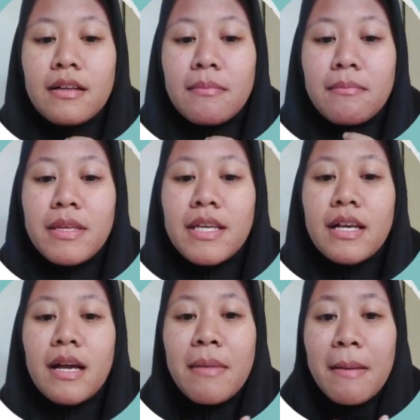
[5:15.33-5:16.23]
make
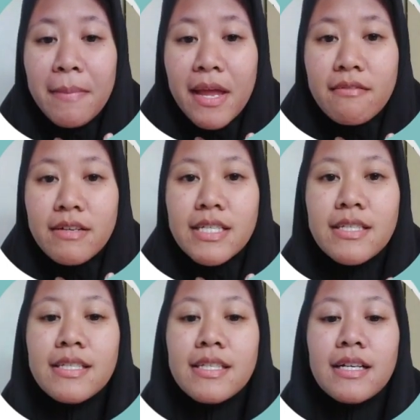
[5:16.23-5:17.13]
my
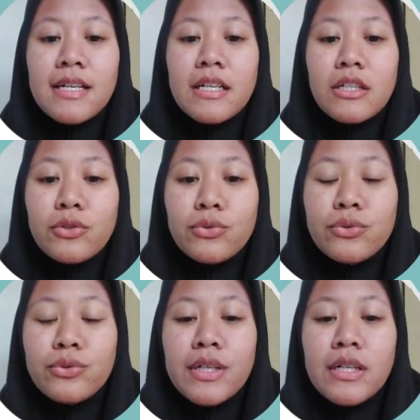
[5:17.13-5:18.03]
parents could
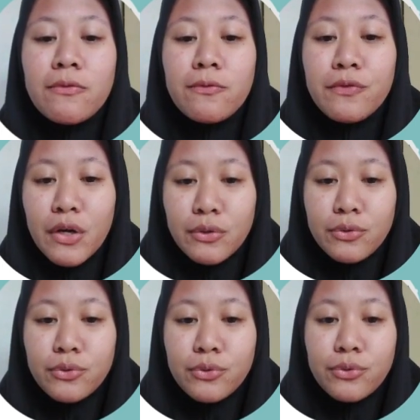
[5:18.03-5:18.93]
not afford
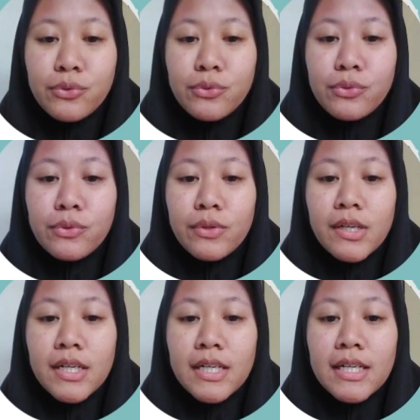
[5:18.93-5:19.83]
to
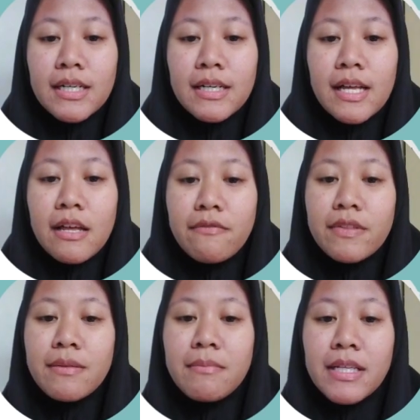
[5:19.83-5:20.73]
have
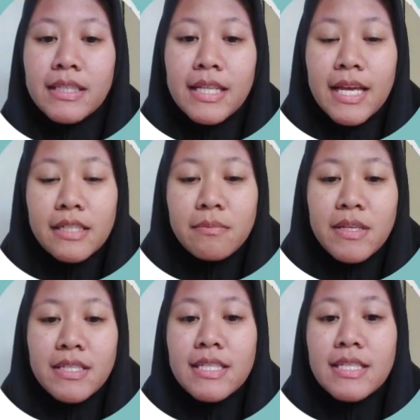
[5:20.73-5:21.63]
the monthly
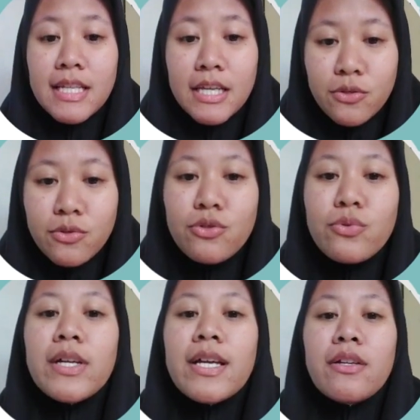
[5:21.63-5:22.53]
expenses like
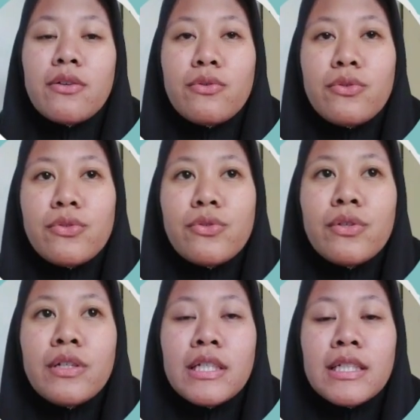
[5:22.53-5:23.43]
usual, and also
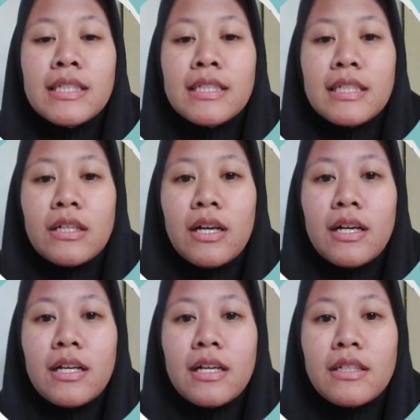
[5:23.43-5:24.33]

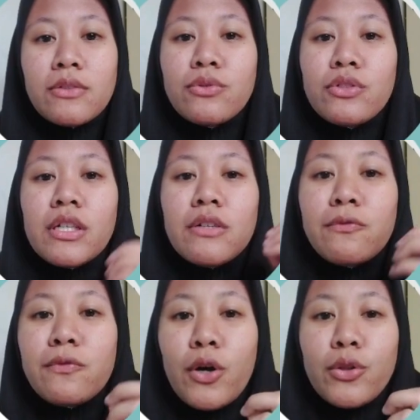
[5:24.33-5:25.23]
could not
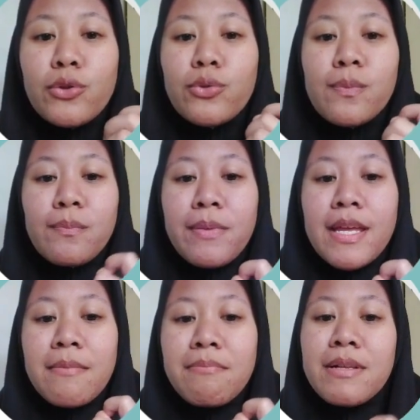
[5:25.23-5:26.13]
afford to
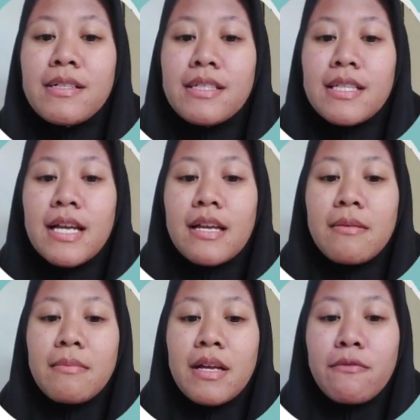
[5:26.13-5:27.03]
pay bills like
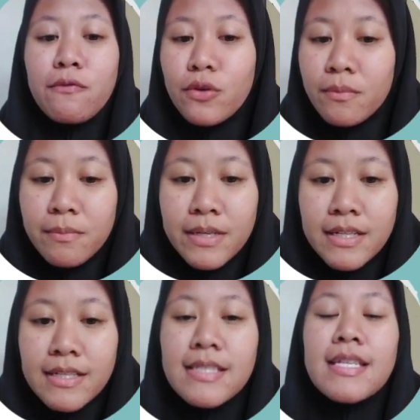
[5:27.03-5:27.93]
my phone
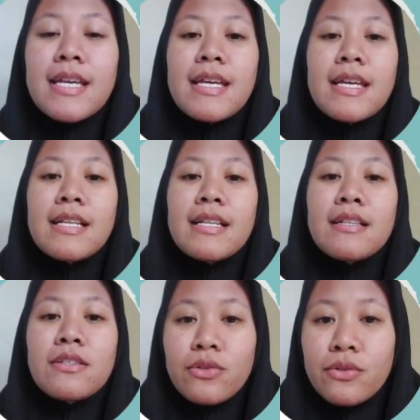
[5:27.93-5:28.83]
bills and
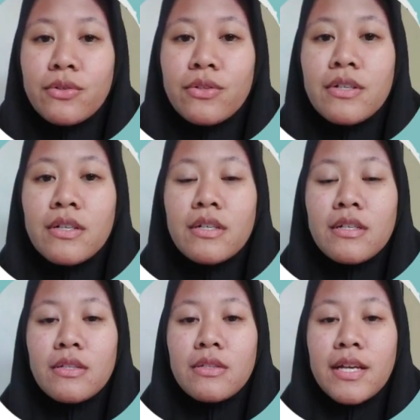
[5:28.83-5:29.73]
so on.
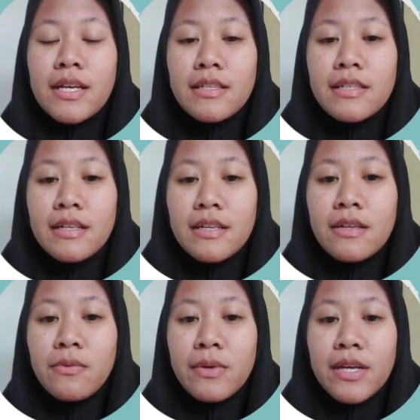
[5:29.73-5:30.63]
So actually
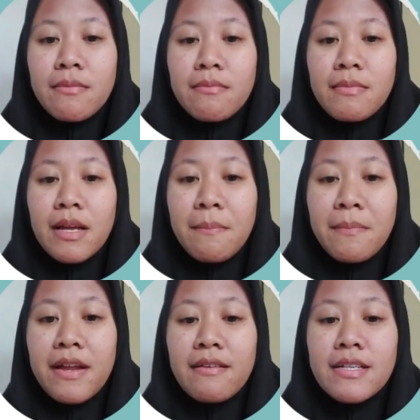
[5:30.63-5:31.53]
when my
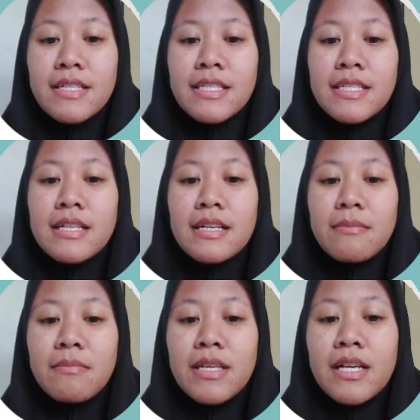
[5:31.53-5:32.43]
parents
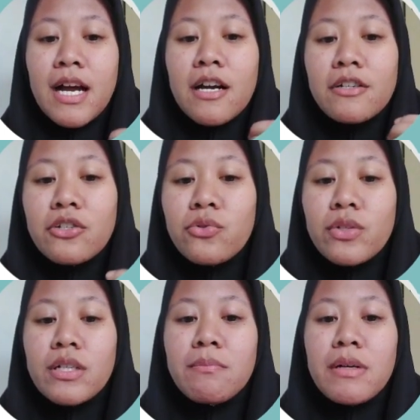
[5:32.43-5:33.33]
being argued
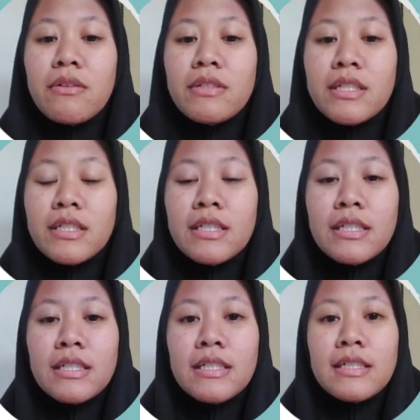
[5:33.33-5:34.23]
about the
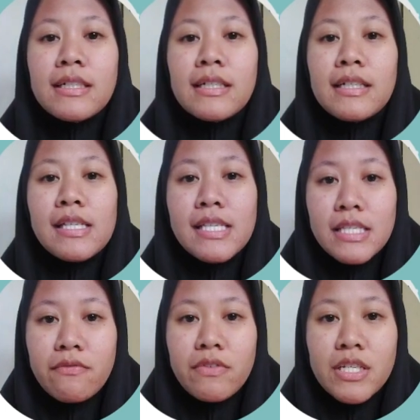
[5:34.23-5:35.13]

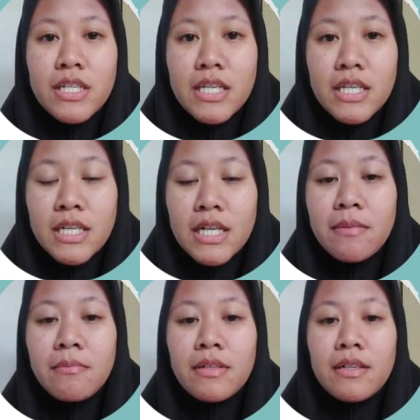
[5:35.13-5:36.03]
insufficient
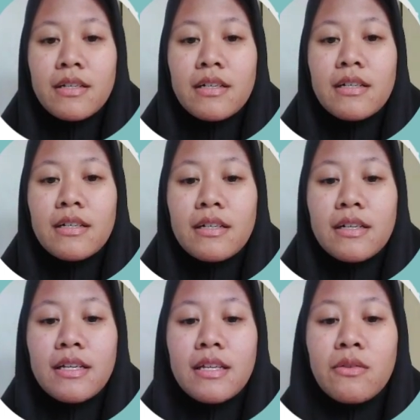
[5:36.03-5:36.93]
income,
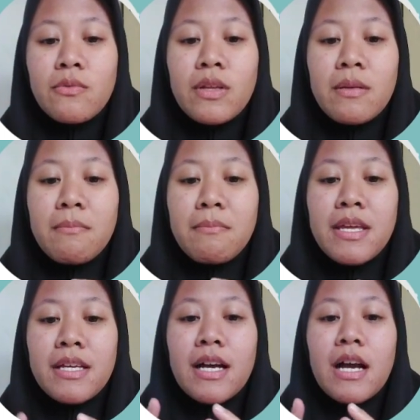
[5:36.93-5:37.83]
it will
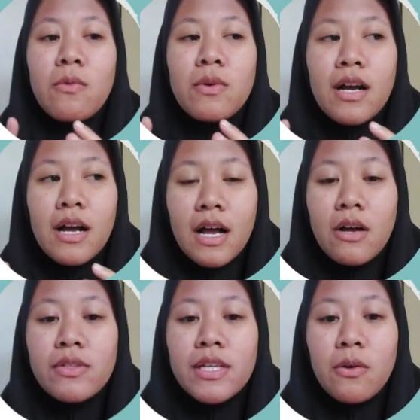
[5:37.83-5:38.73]
make our
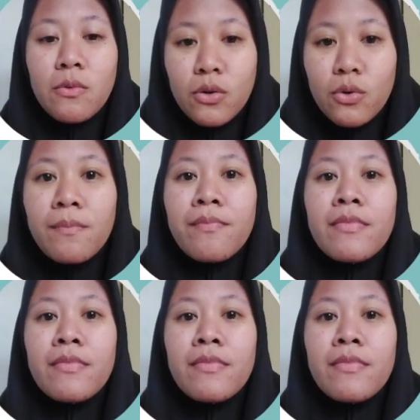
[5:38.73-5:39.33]
house, our home